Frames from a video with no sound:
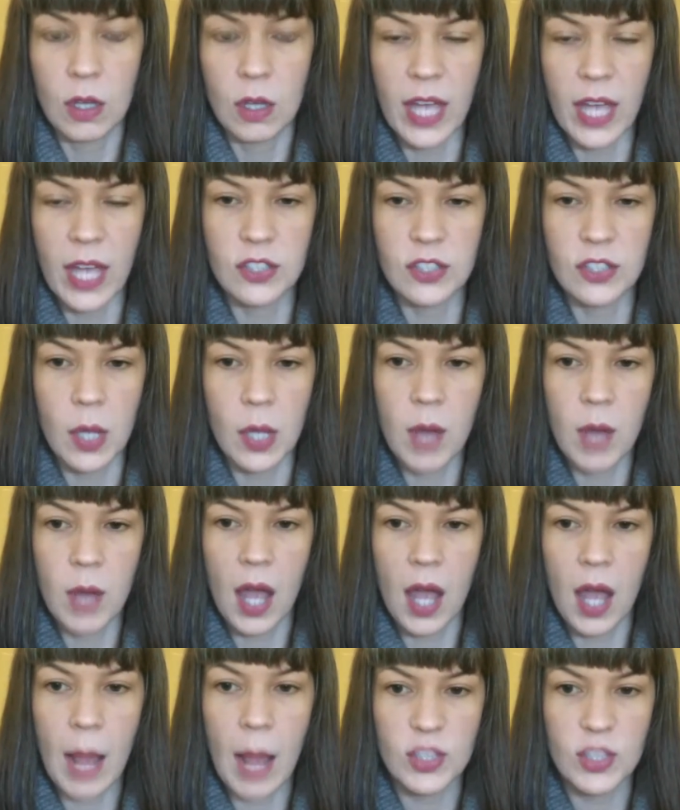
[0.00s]
Okay. So I'm
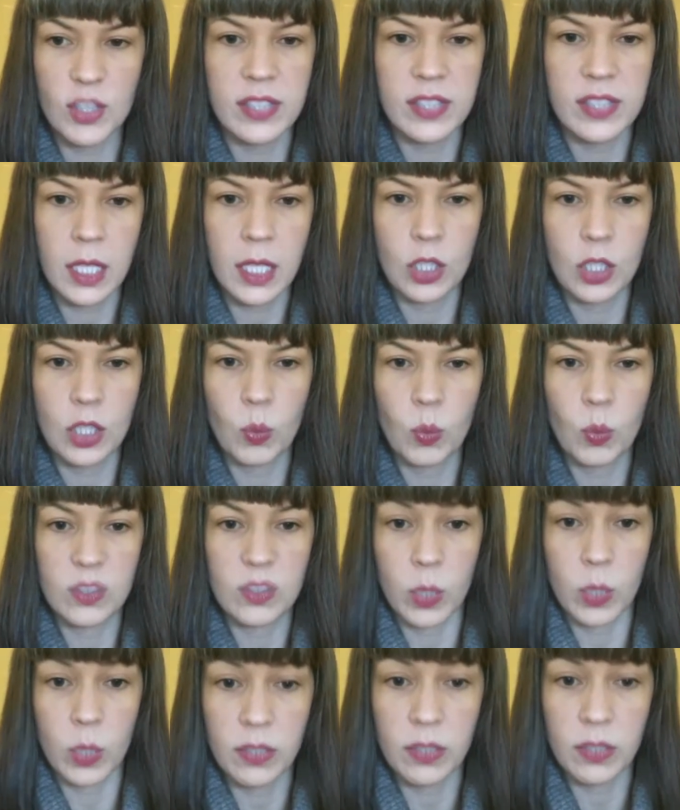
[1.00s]
not, I'm just telling you
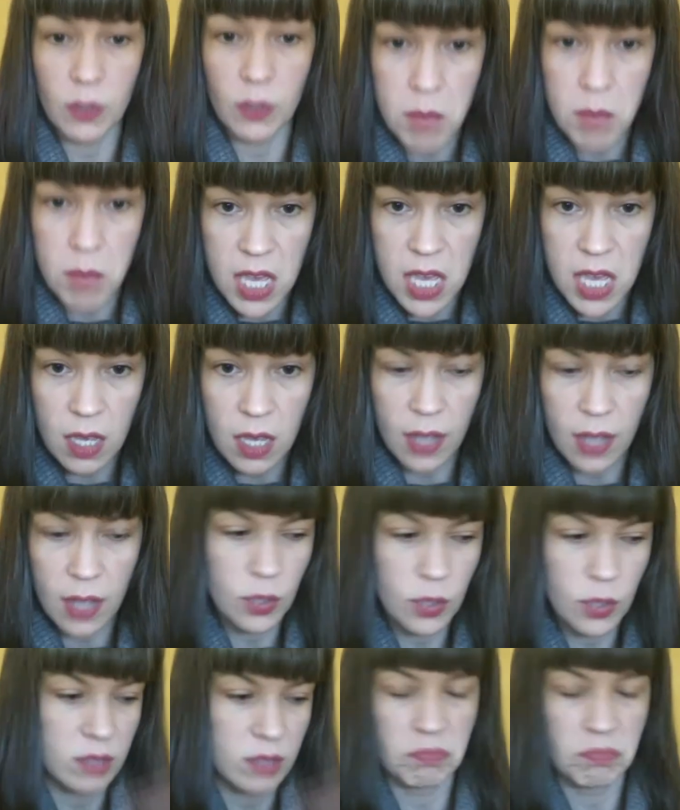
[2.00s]
what's worked for me,
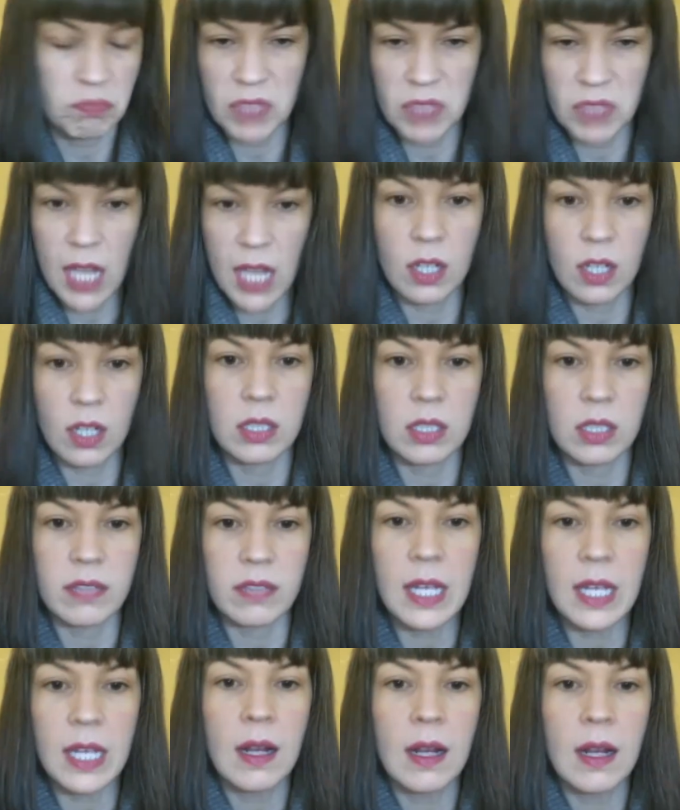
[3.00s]
and you can take it or
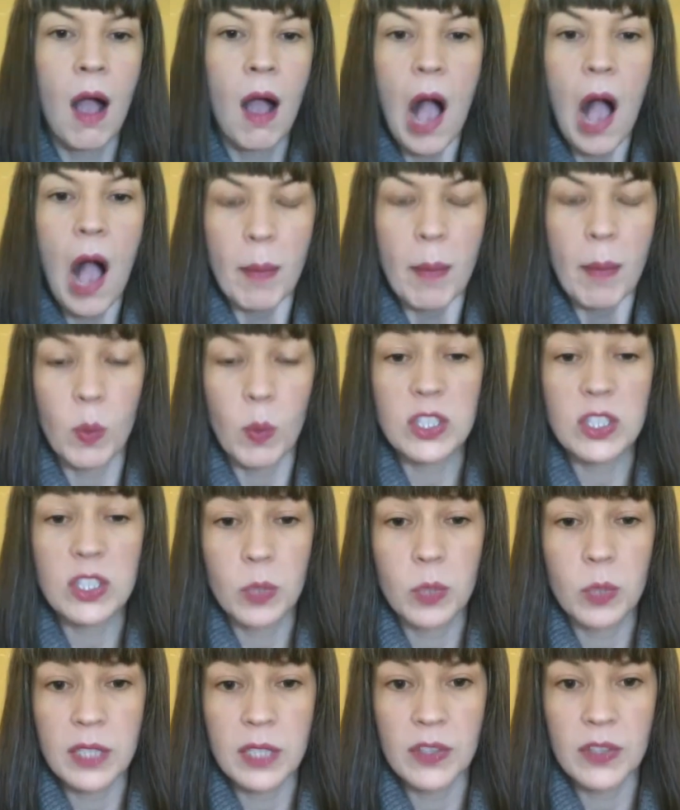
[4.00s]
leave it. But
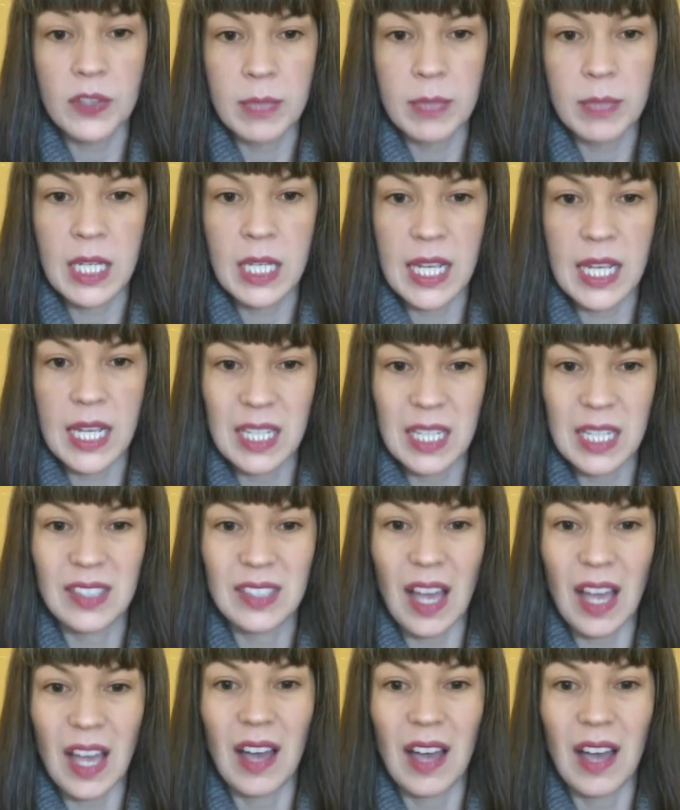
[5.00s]
what's worked for me
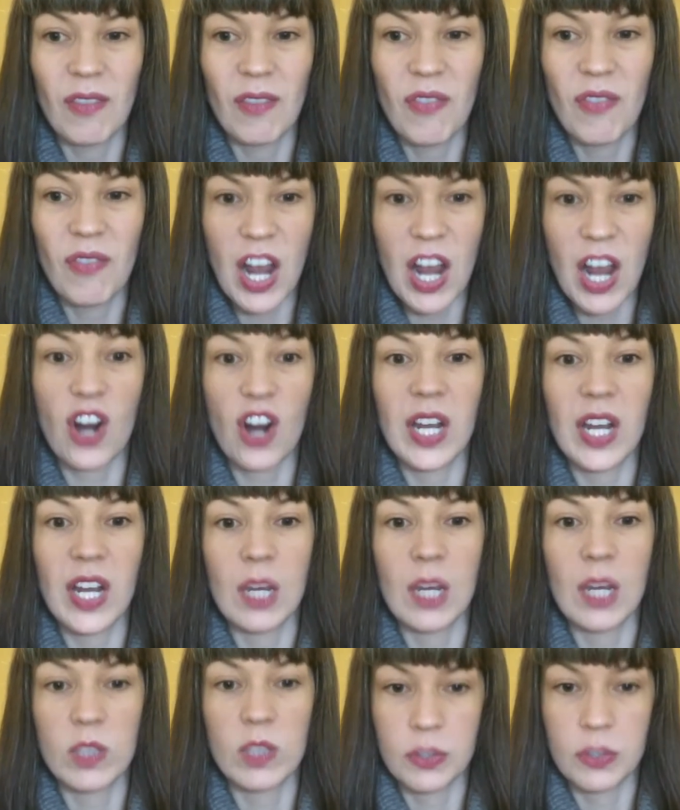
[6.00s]
is a
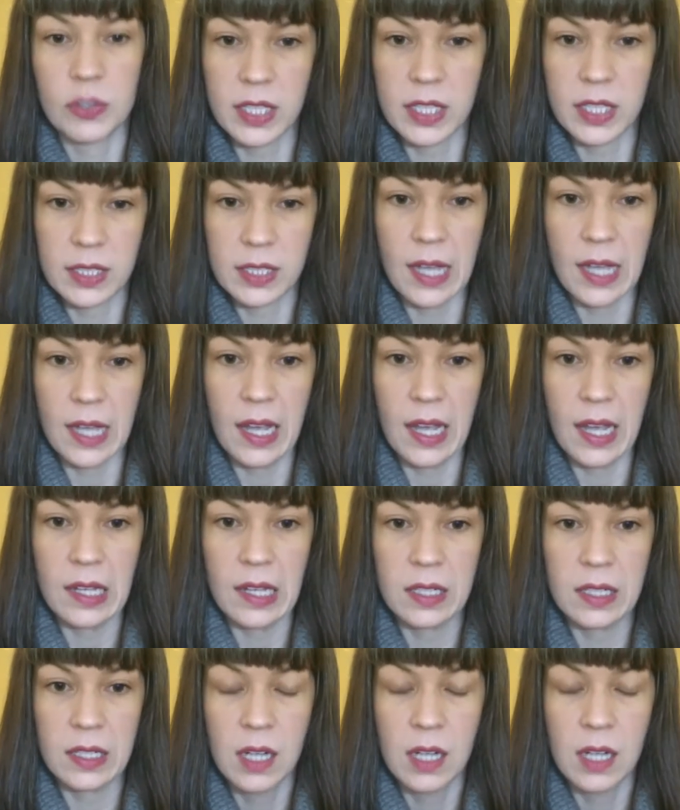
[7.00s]
very restricted
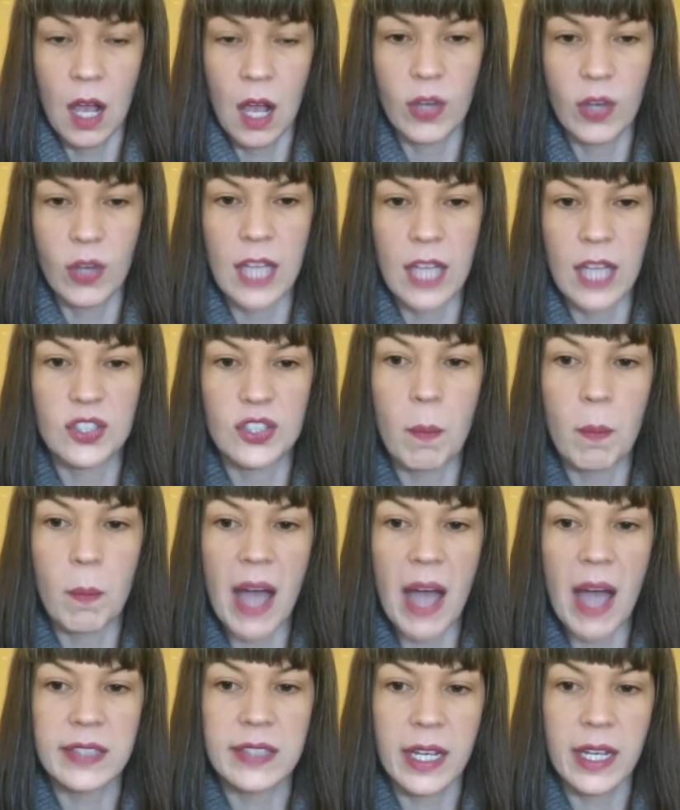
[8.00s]
diet. Okay. So
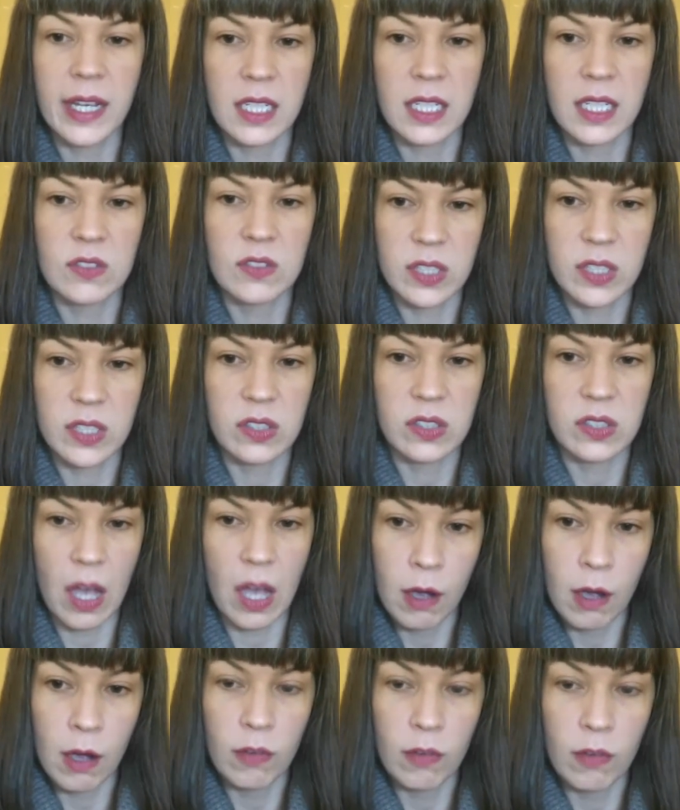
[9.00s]
my diet consists
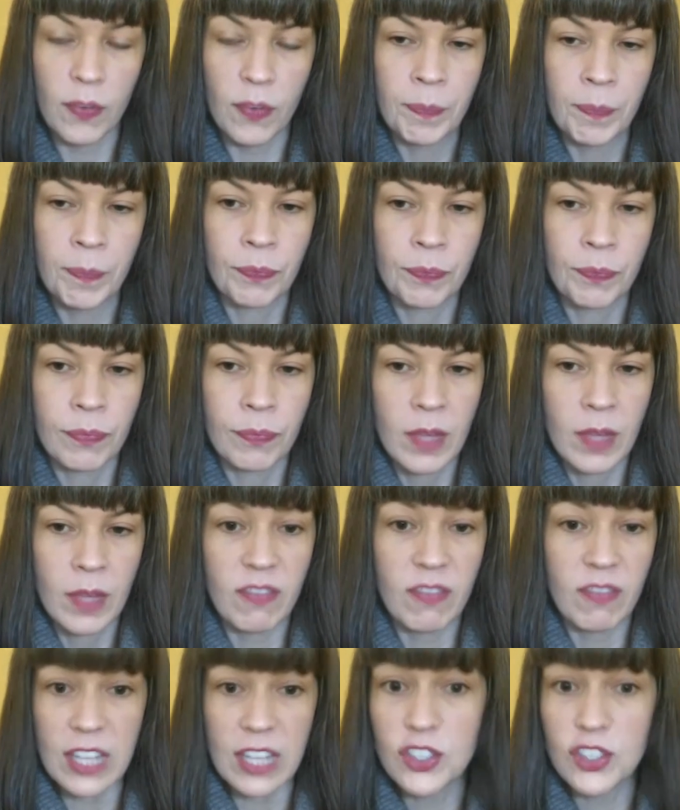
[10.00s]
of
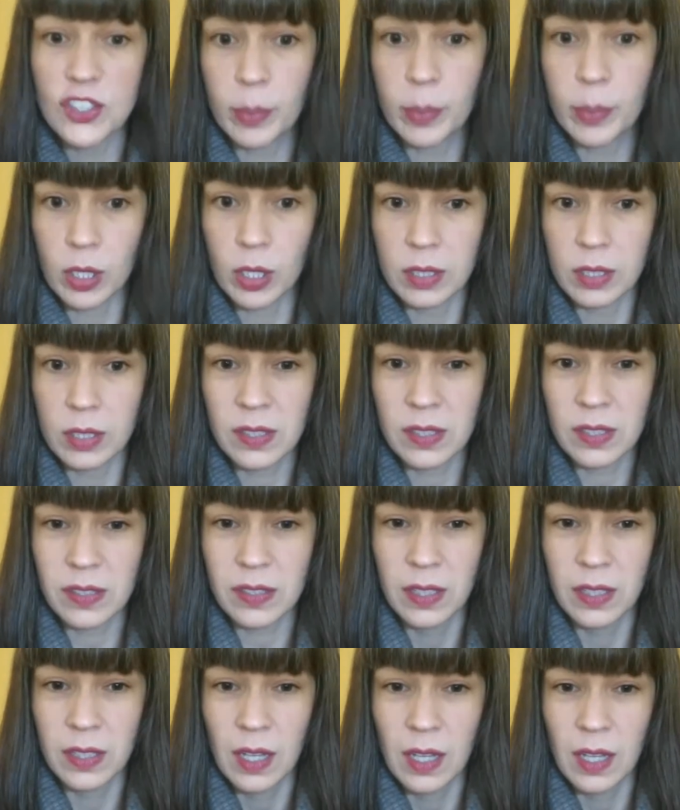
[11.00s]

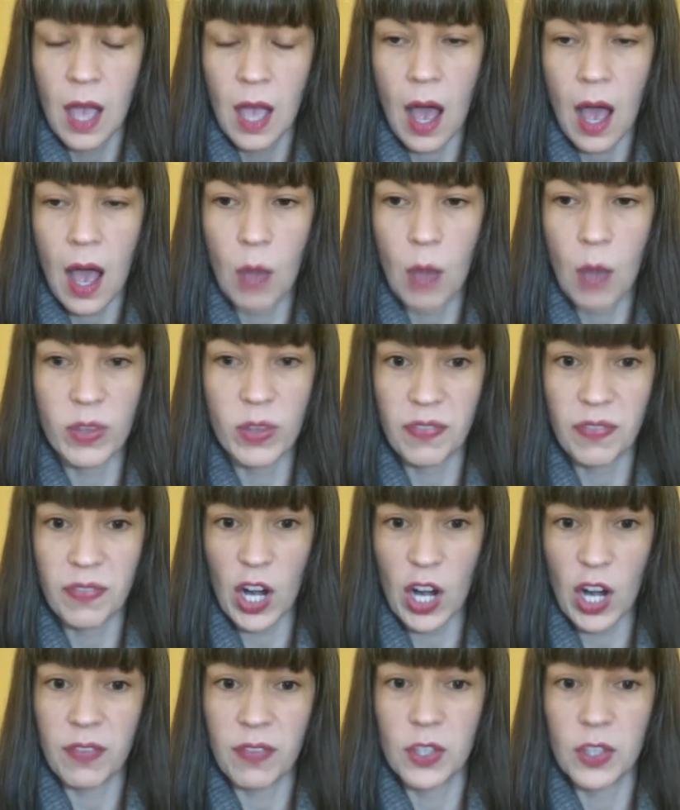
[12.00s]
vegetables, uh, with
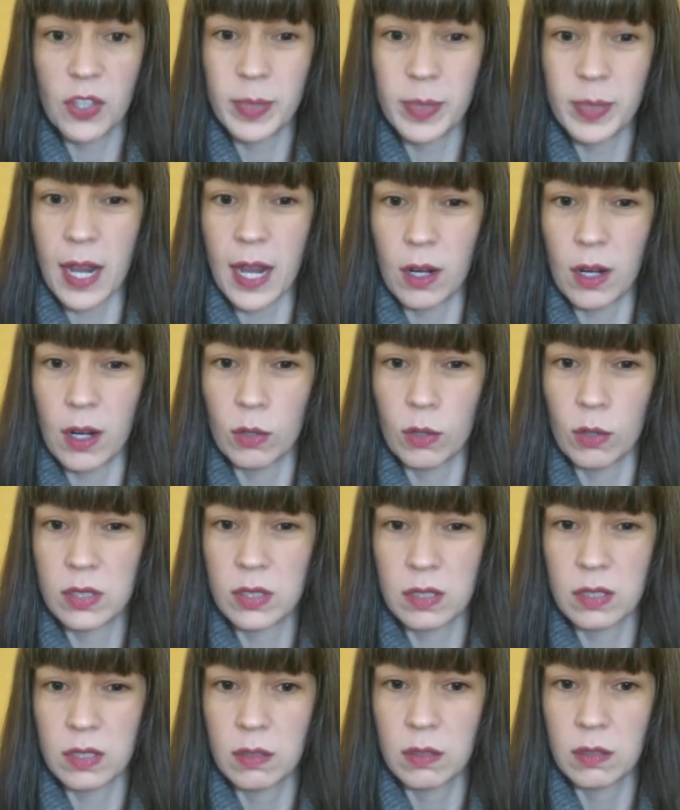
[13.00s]
very few
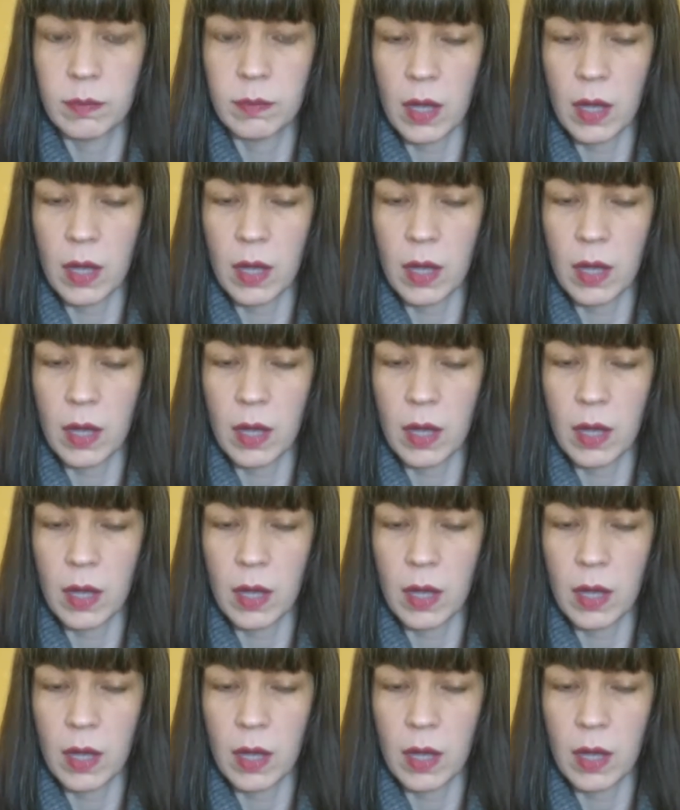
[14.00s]
potatoes.